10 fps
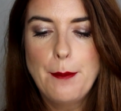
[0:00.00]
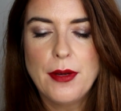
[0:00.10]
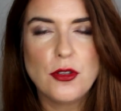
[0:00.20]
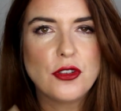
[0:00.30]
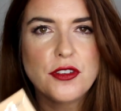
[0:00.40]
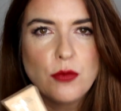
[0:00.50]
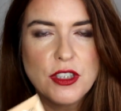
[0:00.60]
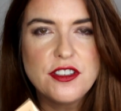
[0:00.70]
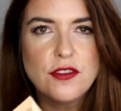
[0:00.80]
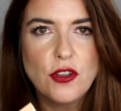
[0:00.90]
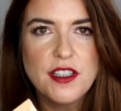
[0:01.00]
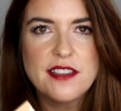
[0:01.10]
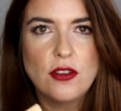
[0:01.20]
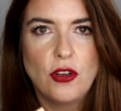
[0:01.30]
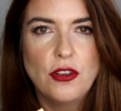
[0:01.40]
But once you've got
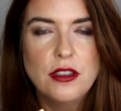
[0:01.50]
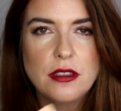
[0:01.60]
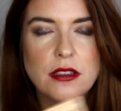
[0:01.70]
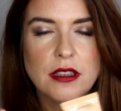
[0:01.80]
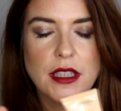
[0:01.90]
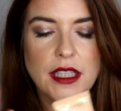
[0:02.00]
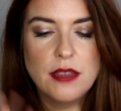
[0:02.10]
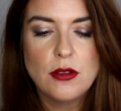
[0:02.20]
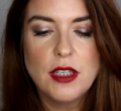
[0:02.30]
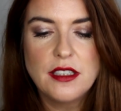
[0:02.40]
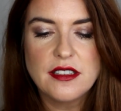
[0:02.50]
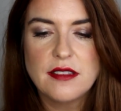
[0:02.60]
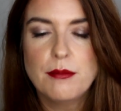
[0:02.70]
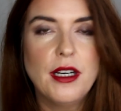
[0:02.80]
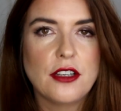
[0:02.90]
this on, it
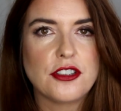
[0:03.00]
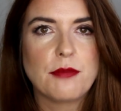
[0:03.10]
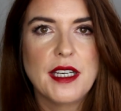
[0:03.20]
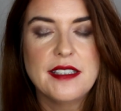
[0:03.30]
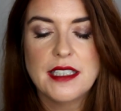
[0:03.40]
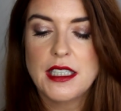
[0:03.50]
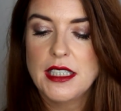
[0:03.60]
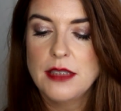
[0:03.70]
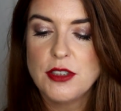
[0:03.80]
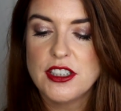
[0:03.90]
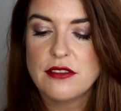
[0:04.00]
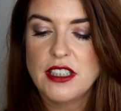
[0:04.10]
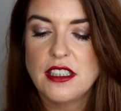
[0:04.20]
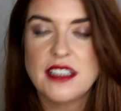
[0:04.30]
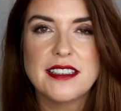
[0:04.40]
doesn't budge basically, which is
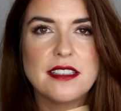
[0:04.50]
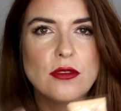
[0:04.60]
really nice.